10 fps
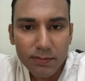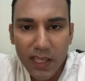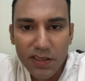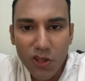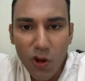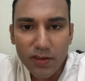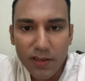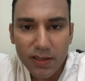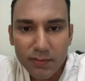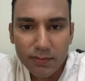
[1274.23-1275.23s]
It's
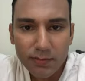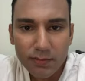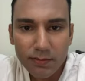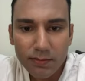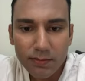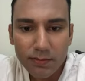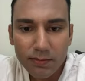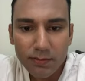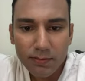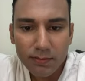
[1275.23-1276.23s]
not.
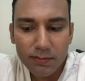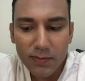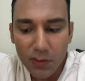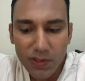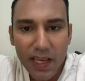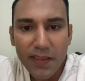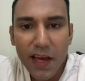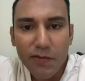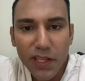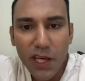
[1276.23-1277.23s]
It was like
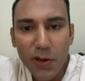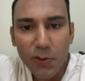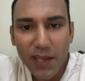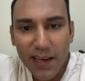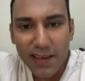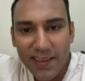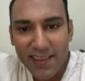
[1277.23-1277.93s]
that for you, yeah.